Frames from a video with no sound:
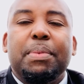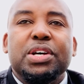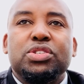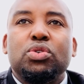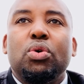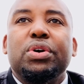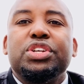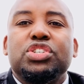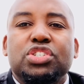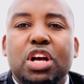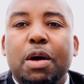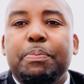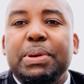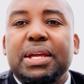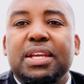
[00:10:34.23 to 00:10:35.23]
I was going
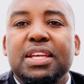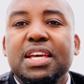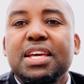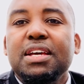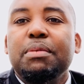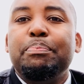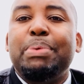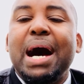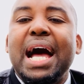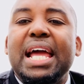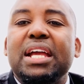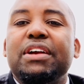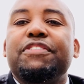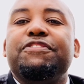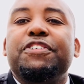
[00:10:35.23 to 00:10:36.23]
shopping,
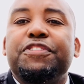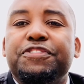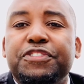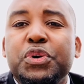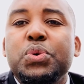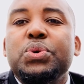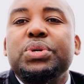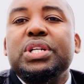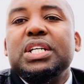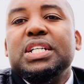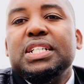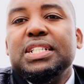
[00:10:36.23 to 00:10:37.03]
buying for food